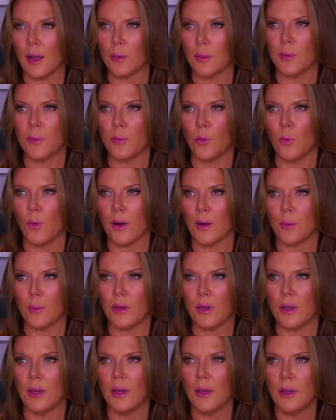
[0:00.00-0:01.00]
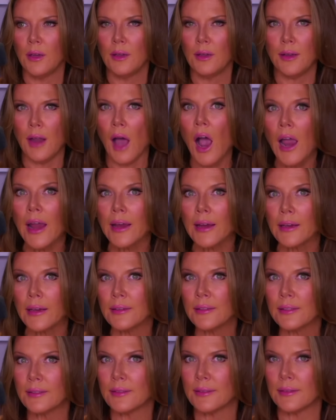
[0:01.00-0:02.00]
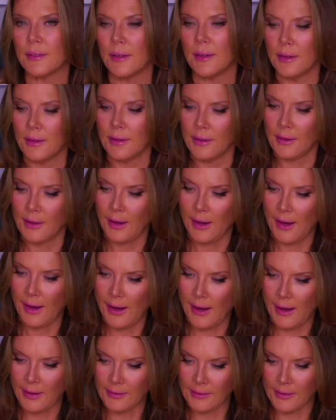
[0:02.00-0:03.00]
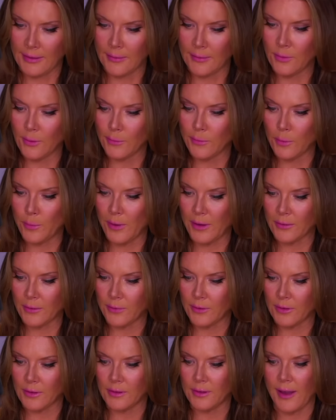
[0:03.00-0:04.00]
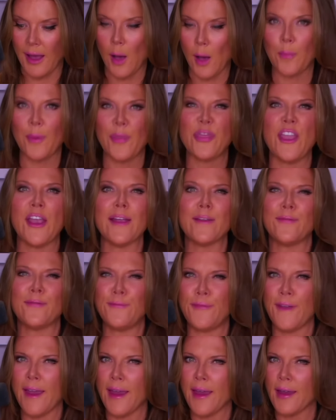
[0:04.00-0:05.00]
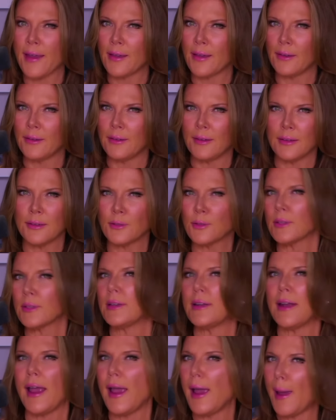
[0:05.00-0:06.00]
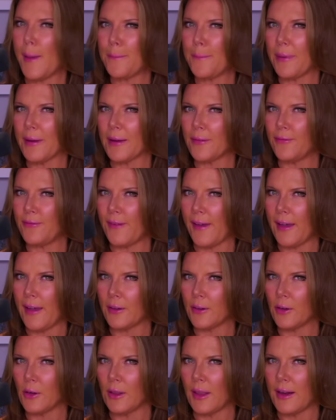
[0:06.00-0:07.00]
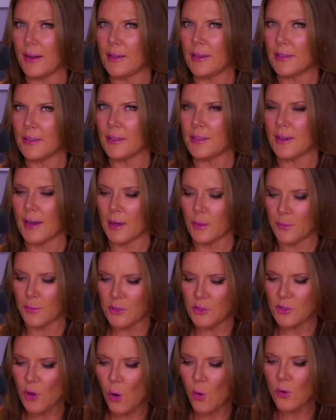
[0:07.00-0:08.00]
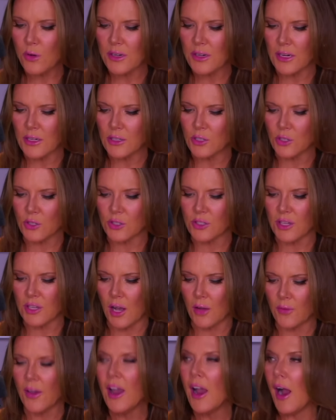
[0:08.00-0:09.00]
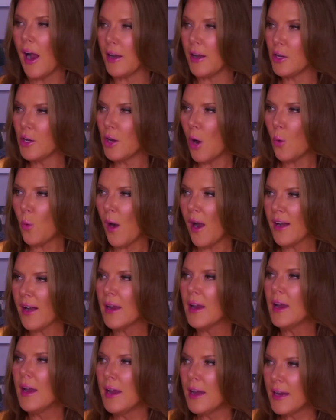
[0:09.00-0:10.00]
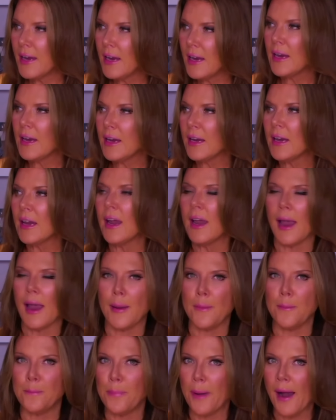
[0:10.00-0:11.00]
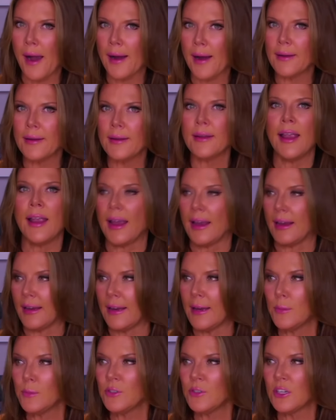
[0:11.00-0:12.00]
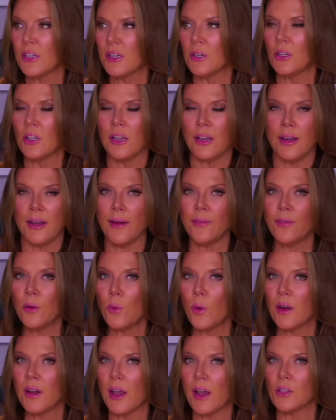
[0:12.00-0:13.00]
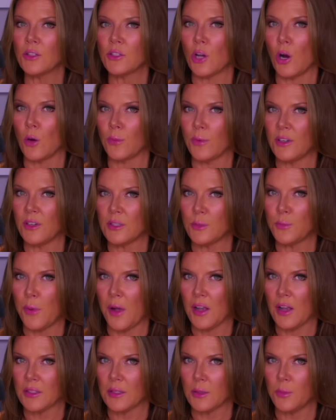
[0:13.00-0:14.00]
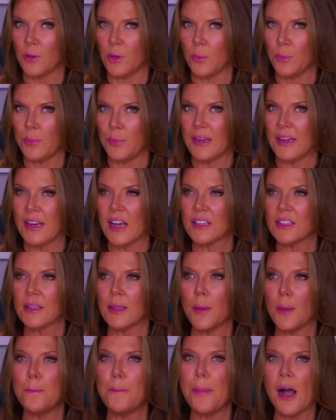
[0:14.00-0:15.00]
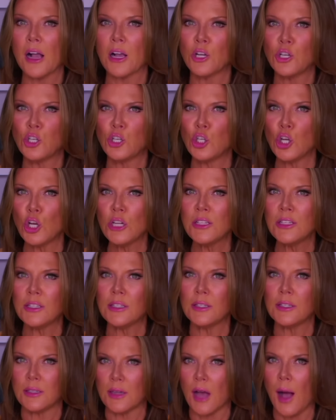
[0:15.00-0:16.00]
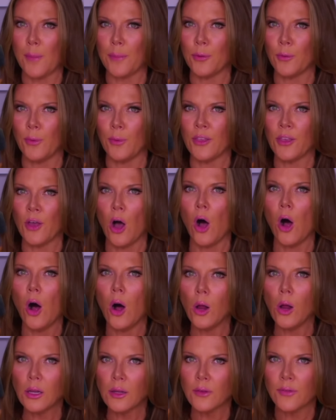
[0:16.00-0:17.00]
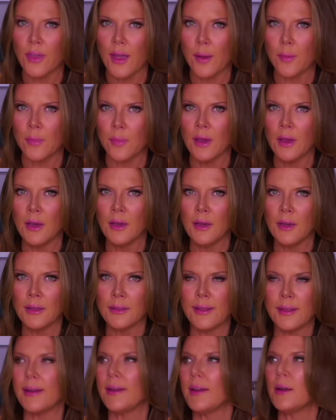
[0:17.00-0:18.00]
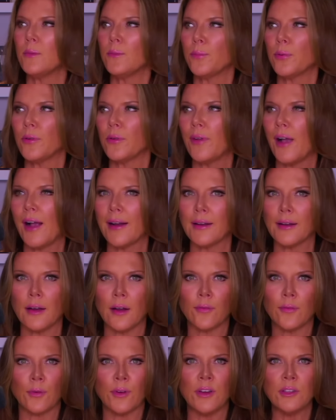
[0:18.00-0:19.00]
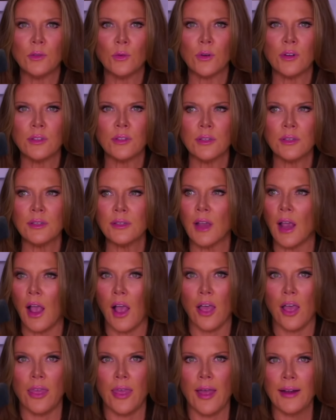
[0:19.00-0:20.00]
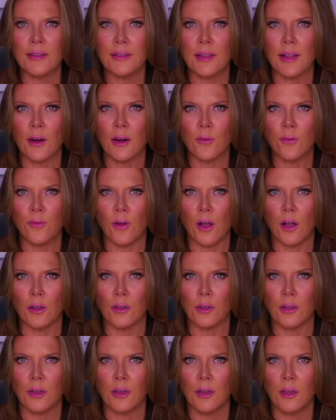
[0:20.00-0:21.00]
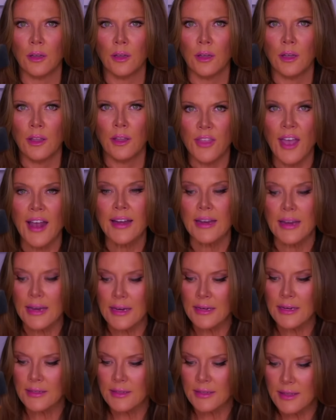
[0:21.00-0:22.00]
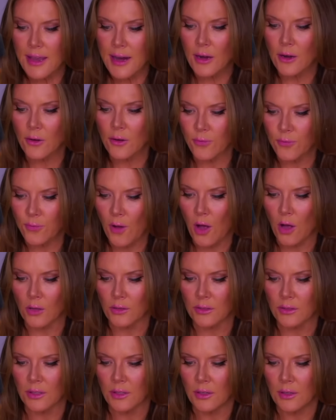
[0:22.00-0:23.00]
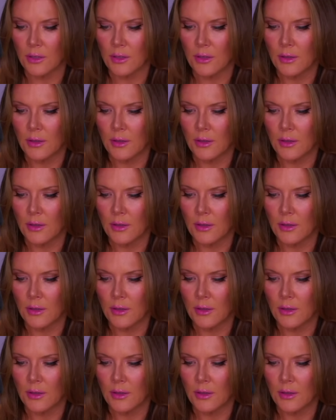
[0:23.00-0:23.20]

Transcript: a lot of people want to be nice and give them the benefit of the doubt, but they failed. This is an epic failure, ladies and gentlemen. Don't kid yourself. And you know what? He and Biden and Kim Cheatle and everyone else are responsible because the buck should stop with all of them. They didn't provide enough resources. That's their fault. That is their fault.